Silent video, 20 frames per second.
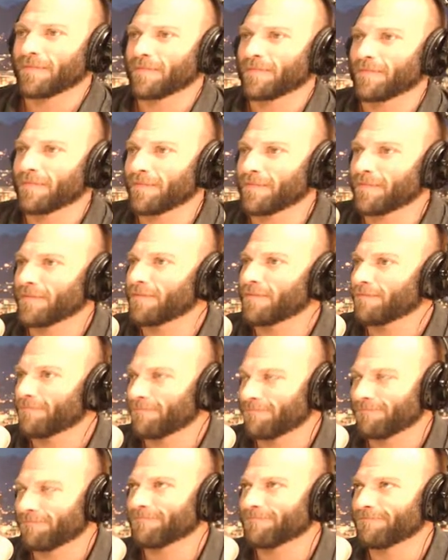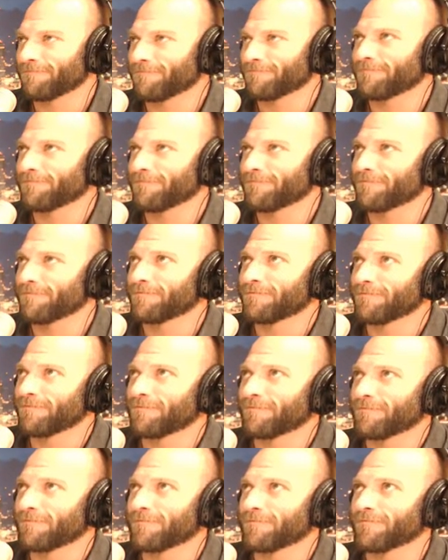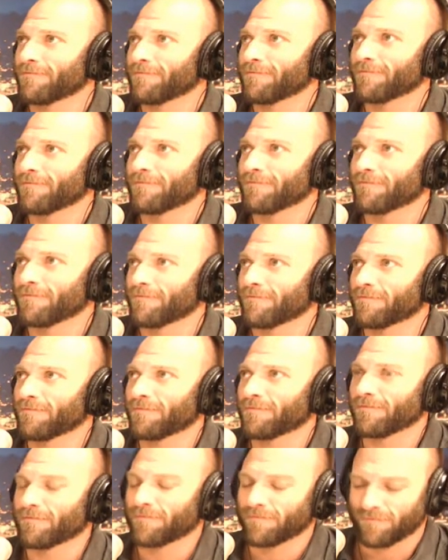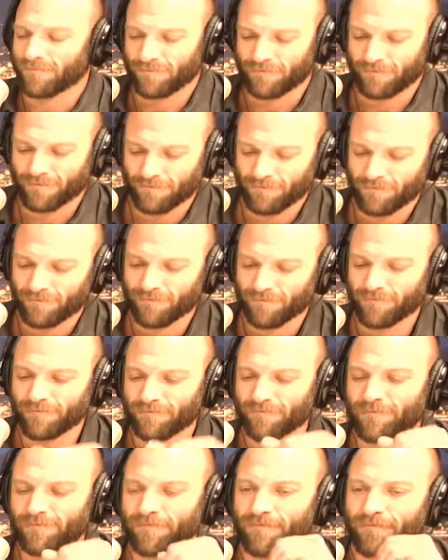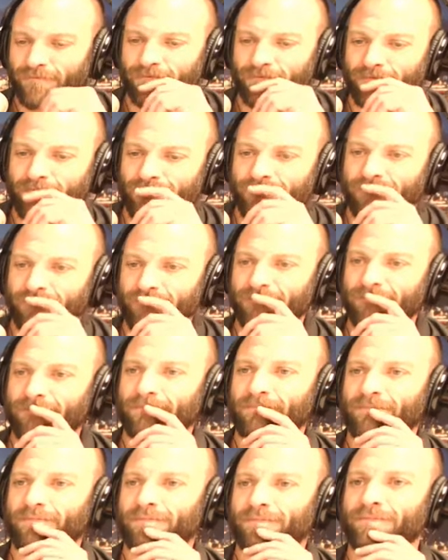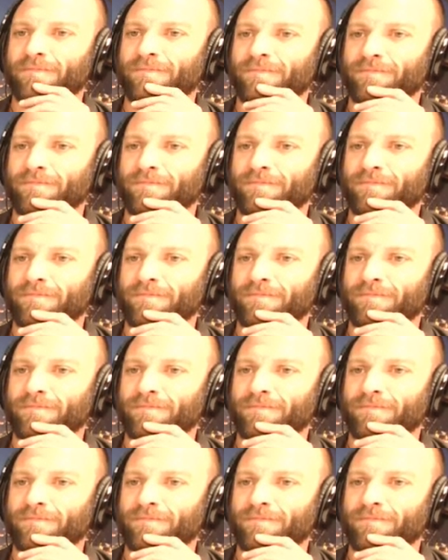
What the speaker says: (not speaking)